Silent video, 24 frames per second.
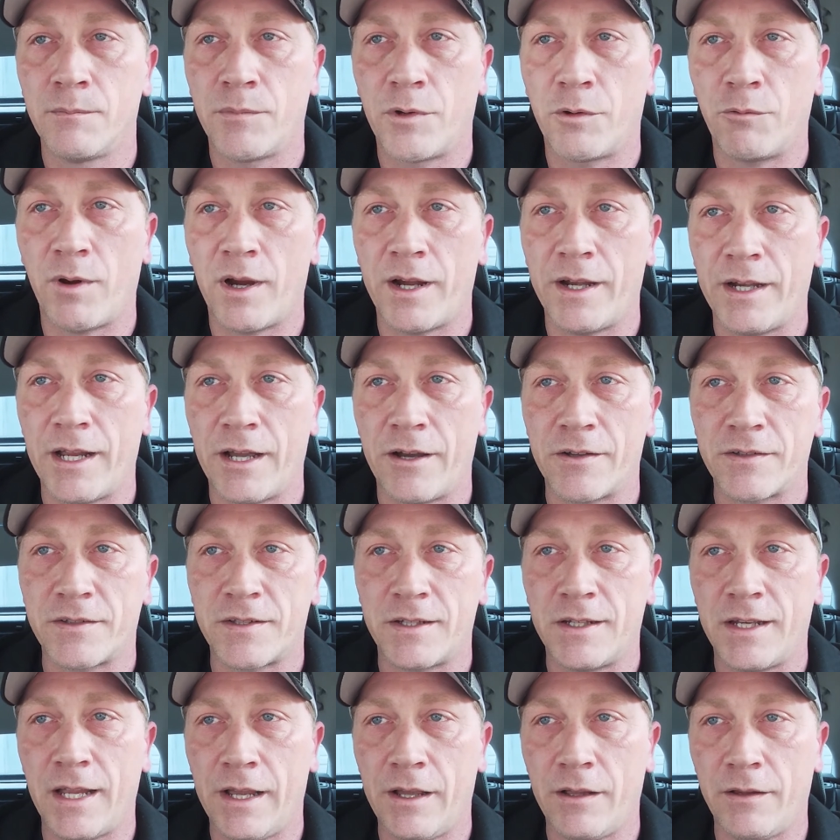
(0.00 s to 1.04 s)
But right now it's
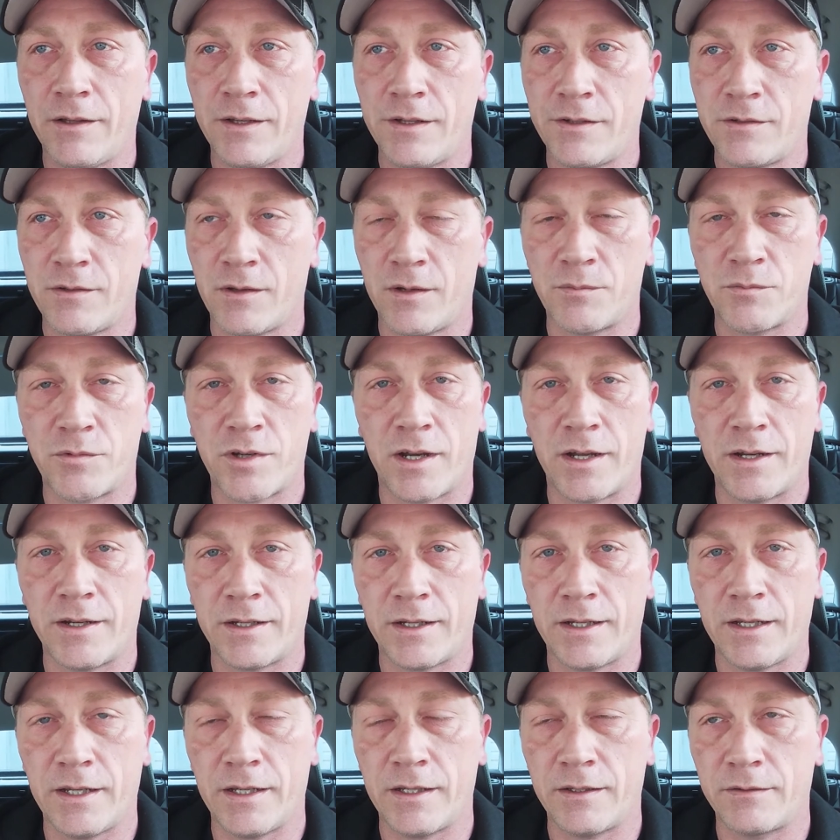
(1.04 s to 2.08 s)
a daily, so I'm trying
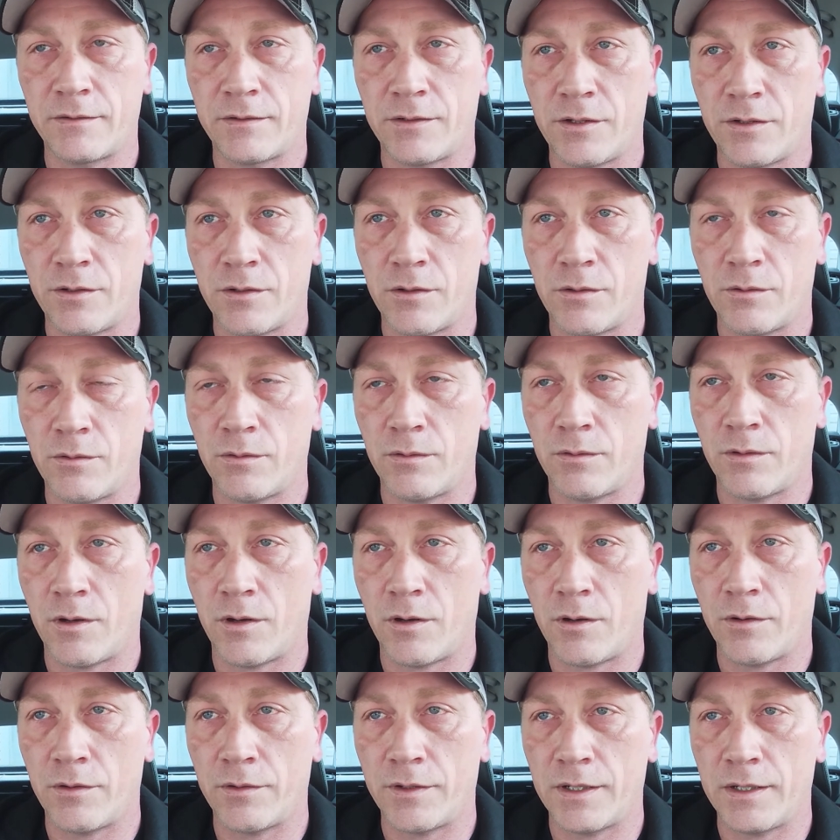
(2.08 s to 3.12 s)
to get, you know,
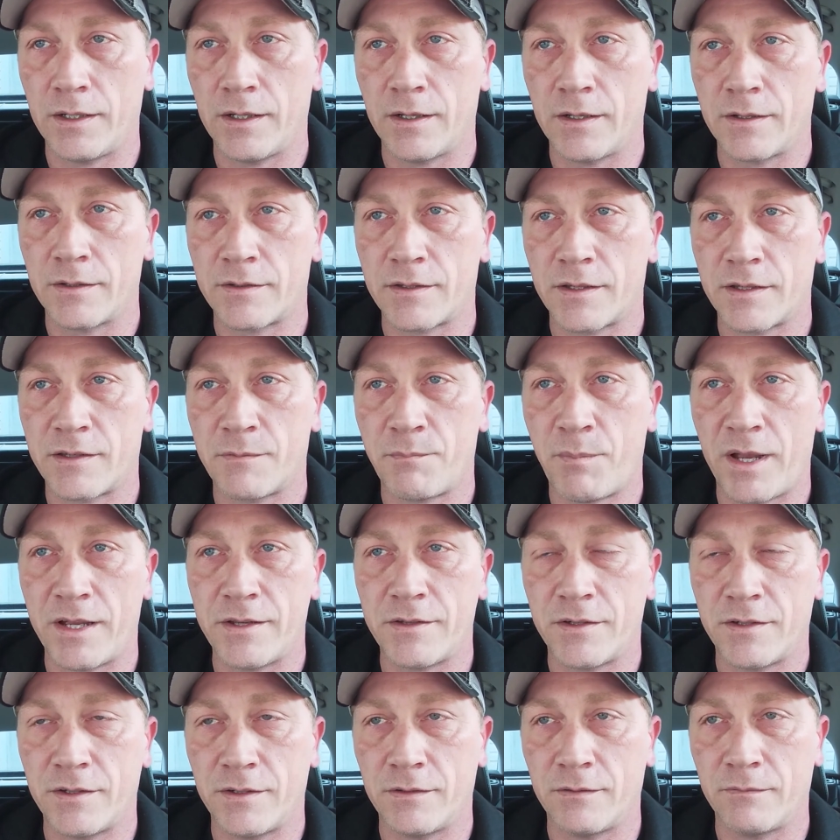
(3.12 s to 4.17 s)
all the
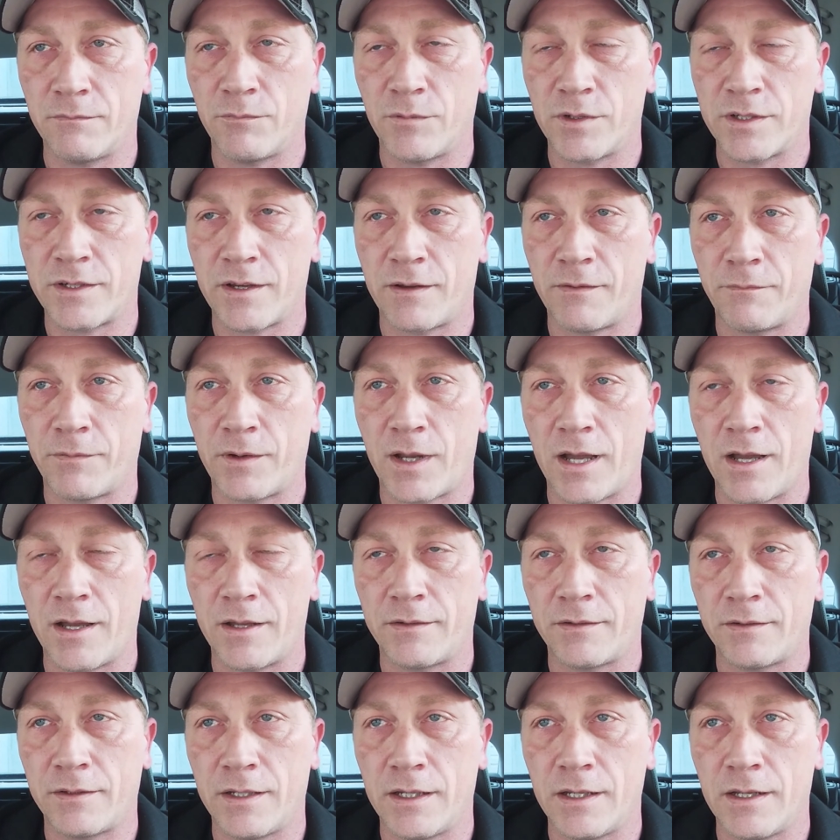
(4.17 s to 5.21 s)
suspension, which I've gotten